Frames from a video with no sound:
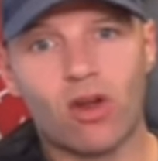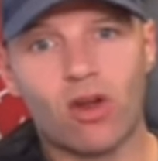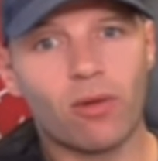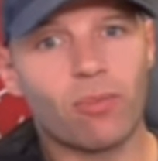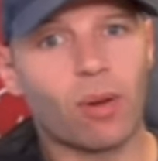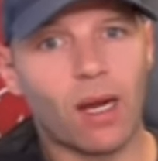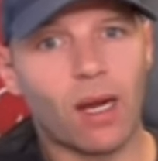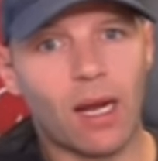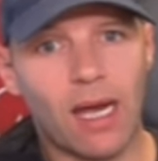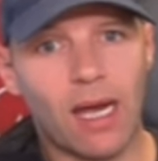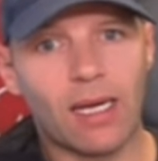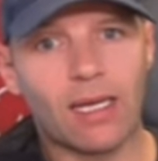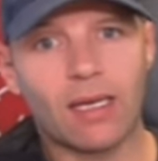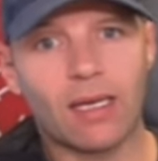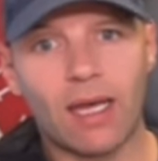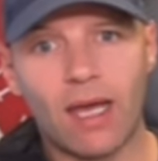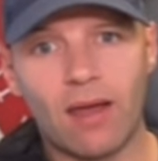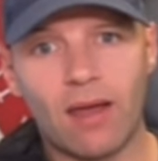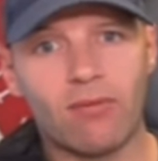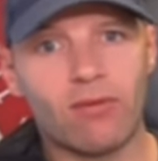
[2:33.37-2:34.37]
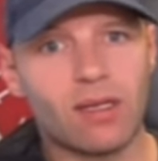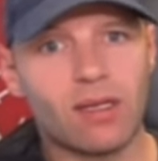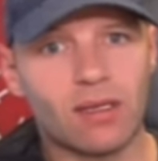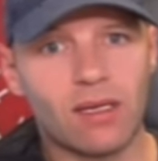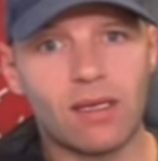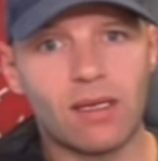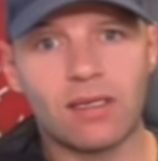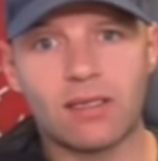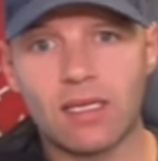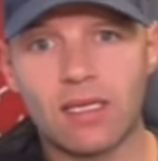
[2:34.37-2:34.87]
So you've got to plan it,
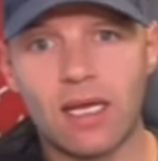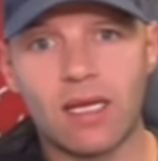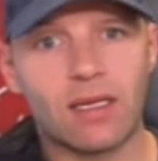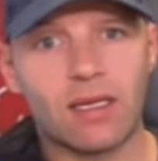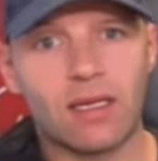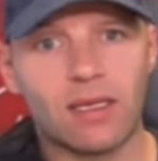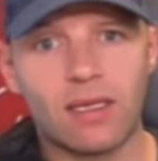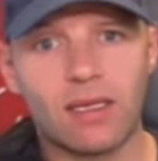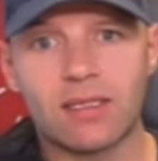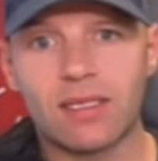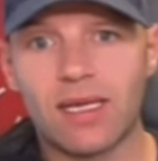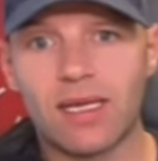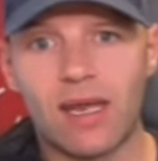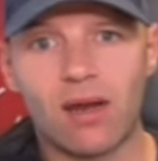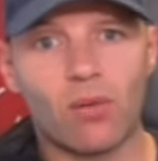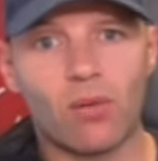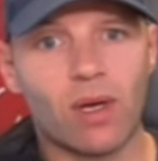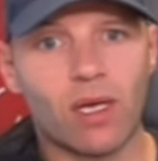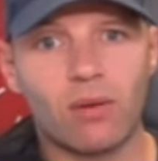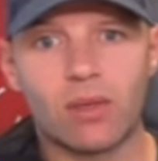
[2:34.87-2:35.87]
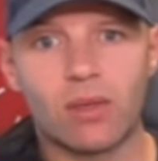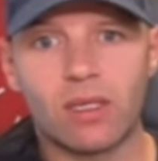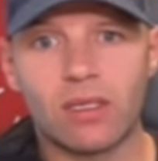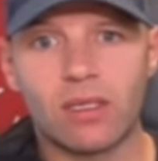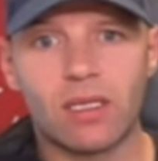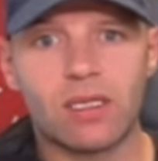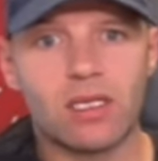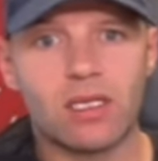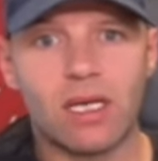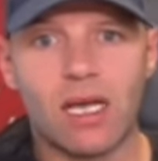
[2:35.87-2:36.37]
every detail you need to get
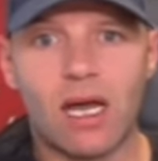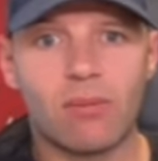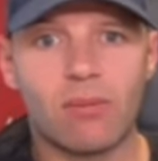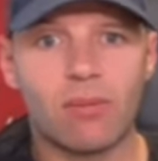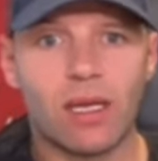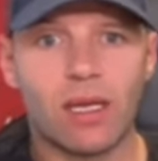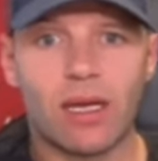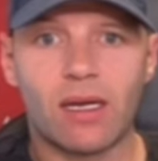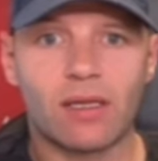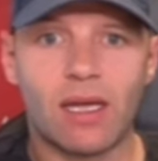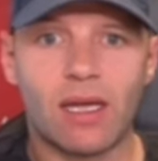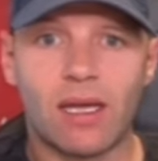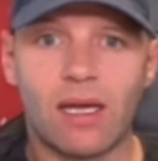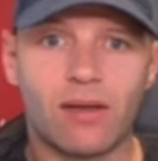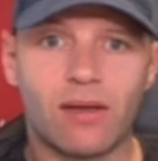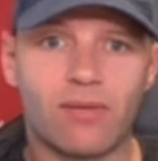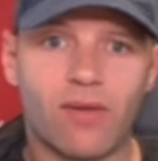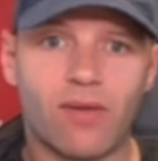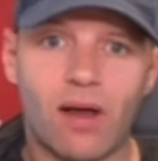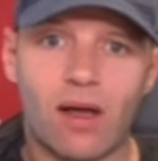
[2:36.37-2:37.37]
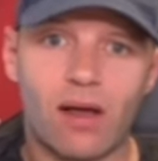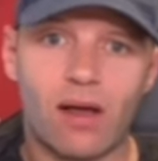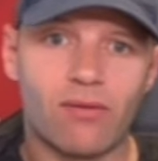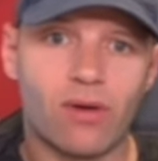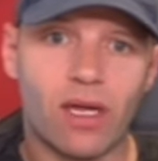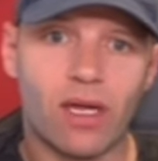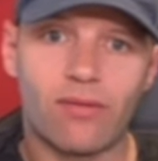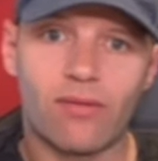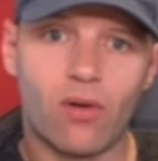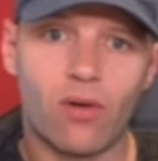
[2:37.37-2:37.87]
away with this. You can't be getting a
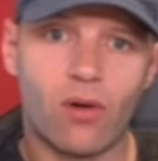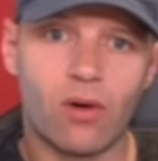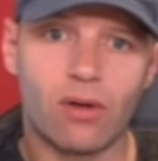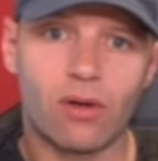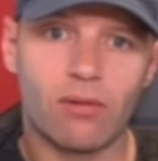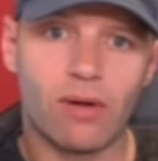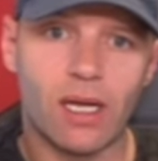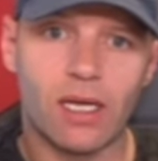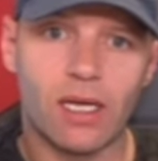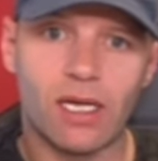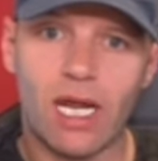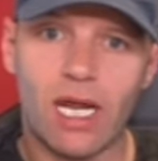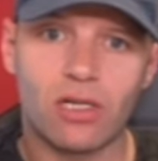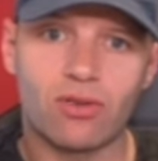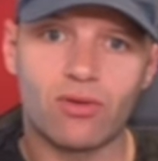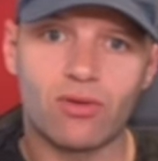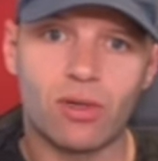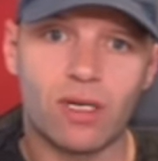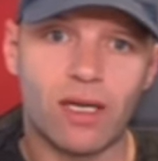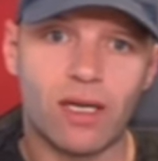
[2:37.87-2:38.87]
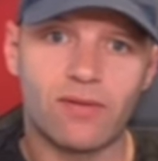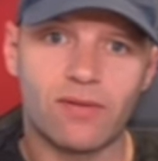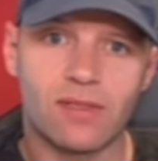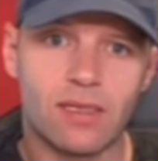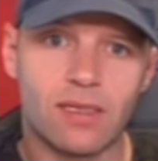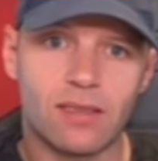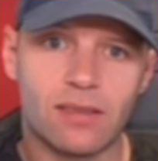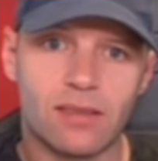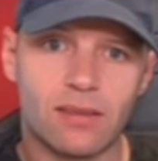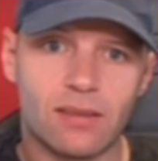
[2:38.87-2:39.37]
35 rec, 40 rec,
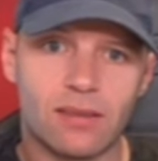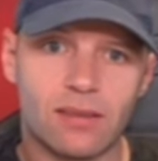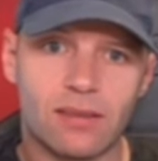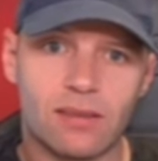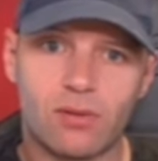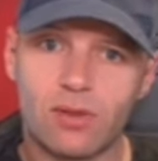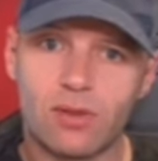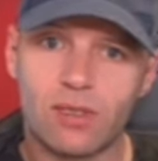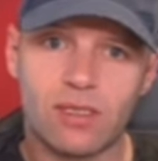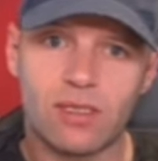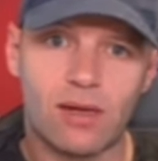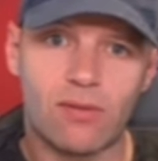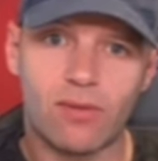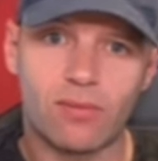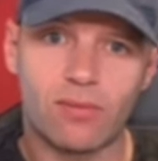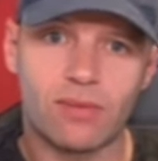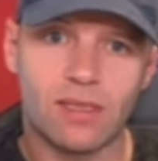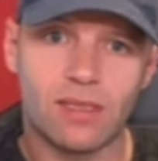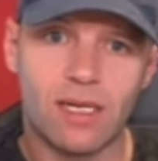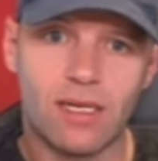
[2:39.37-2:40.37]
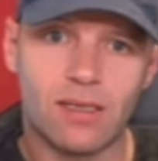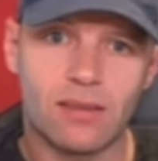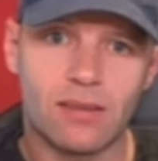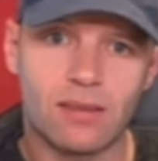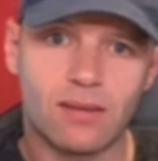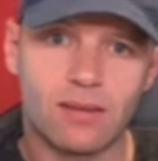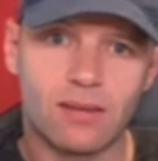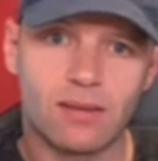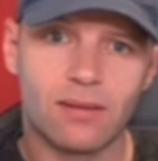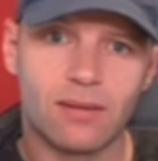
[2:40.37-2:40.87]
natural life sentence. Do you understand what I'm
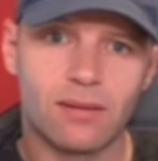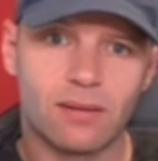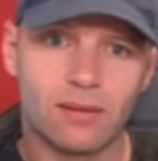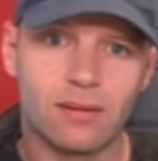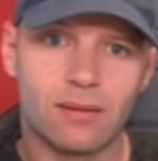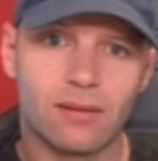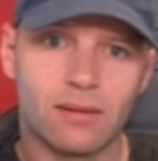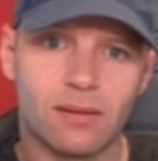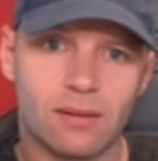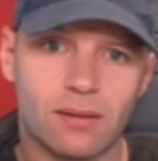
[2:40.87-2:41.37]
saying?